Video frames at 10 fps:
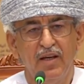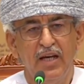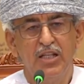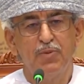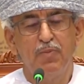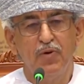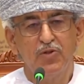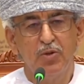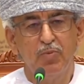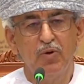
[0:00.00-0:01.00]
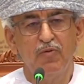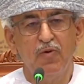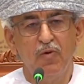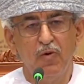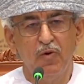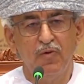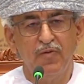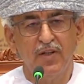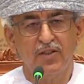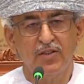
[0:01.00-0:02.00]
It's possible if all of
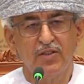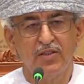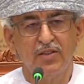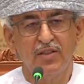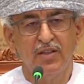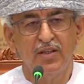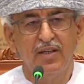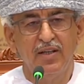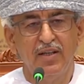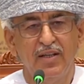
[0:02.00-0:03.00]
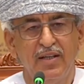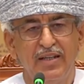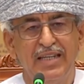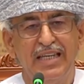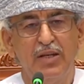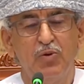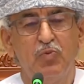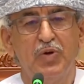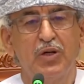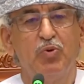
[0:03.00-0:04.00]
us
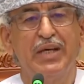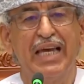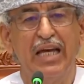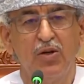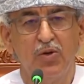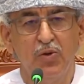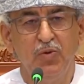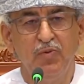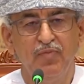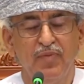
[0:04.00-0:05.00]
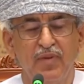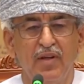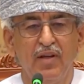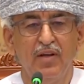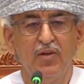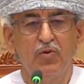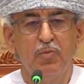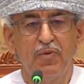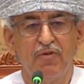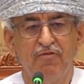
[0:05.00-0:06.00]
did what we can do to
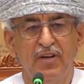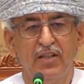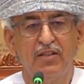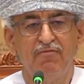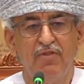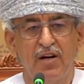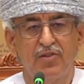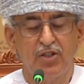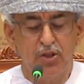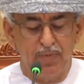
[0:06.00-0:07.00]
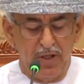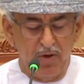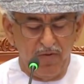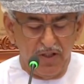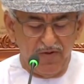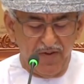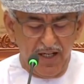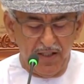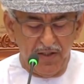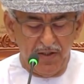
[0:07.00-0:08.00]
prevent further spread of this
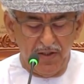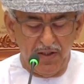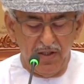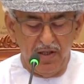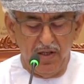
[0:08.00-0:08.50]
virus.